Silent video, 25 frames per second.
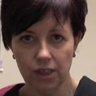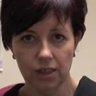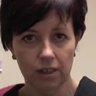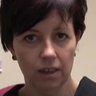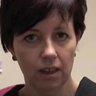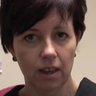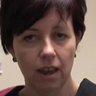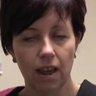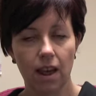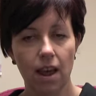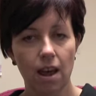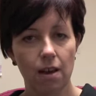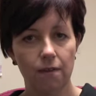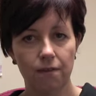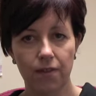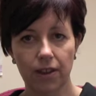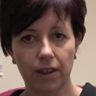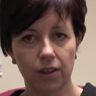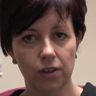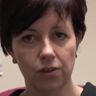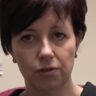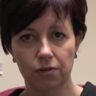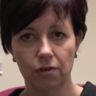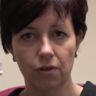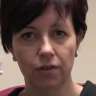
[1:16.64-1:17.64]
to
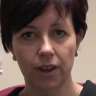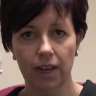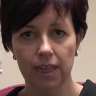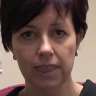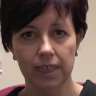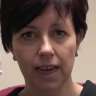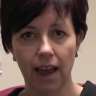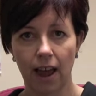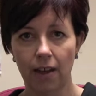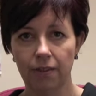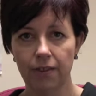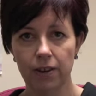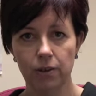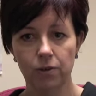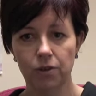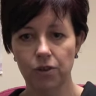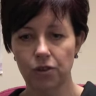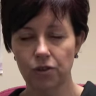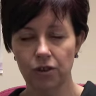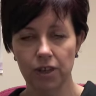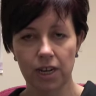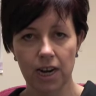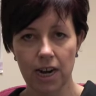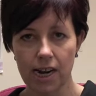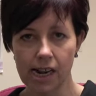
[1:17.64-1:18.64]
filter all that out, and this was
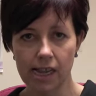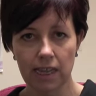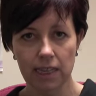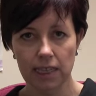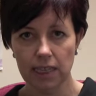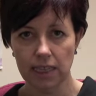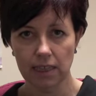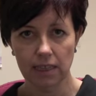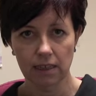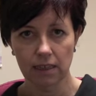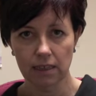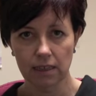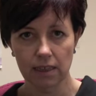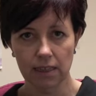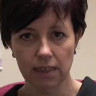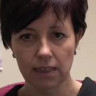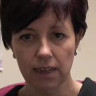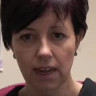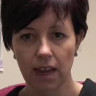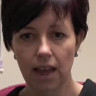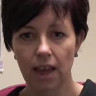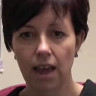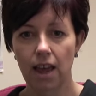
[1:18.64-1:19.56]
done in an instant.